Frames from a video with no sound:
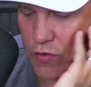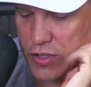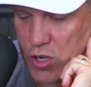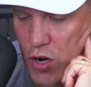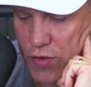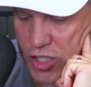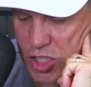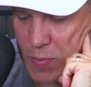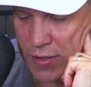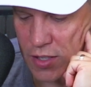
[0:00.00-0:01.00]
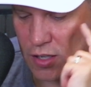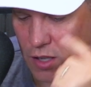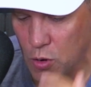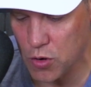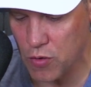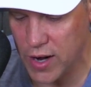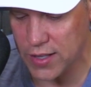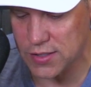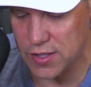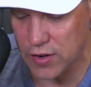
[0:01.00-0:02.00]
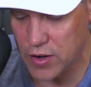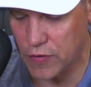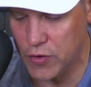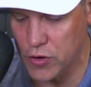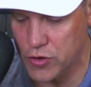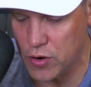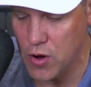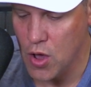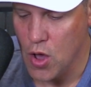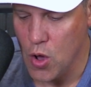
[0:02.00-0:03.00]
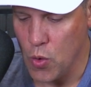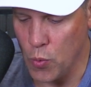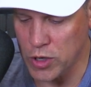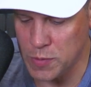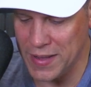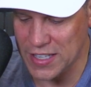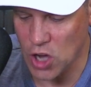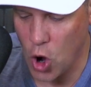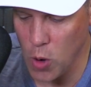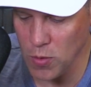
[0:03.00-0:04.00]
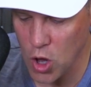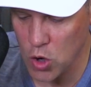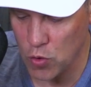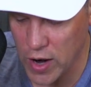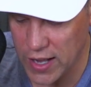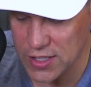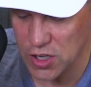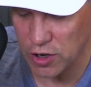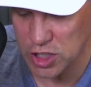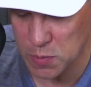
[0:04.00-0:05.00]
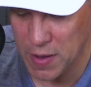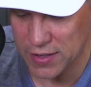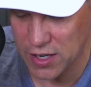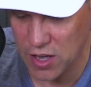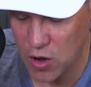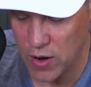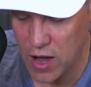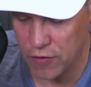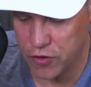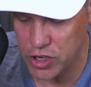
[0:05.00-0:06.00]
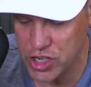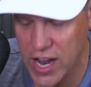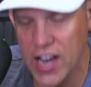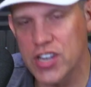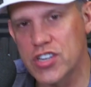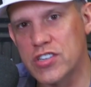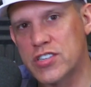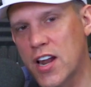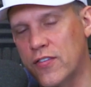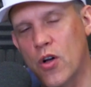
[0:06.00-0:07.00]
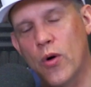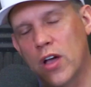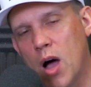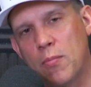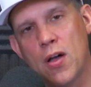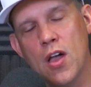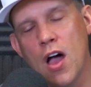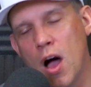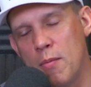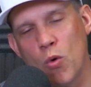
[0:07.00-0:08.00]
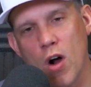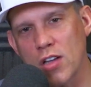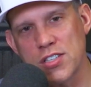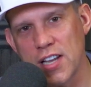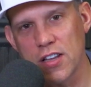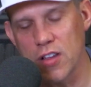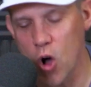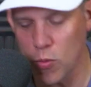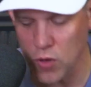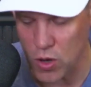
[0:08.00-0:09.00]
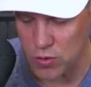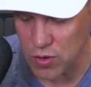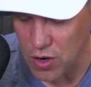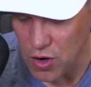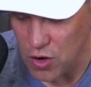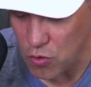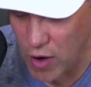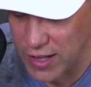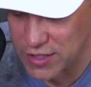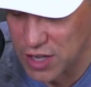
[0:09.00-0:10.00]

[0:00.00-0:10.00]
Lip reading: Reserve is expected to lower rates in the near future, which means home loan rates are expected to go down for a change instead of going up. I mean, we're all sick of the home loan rates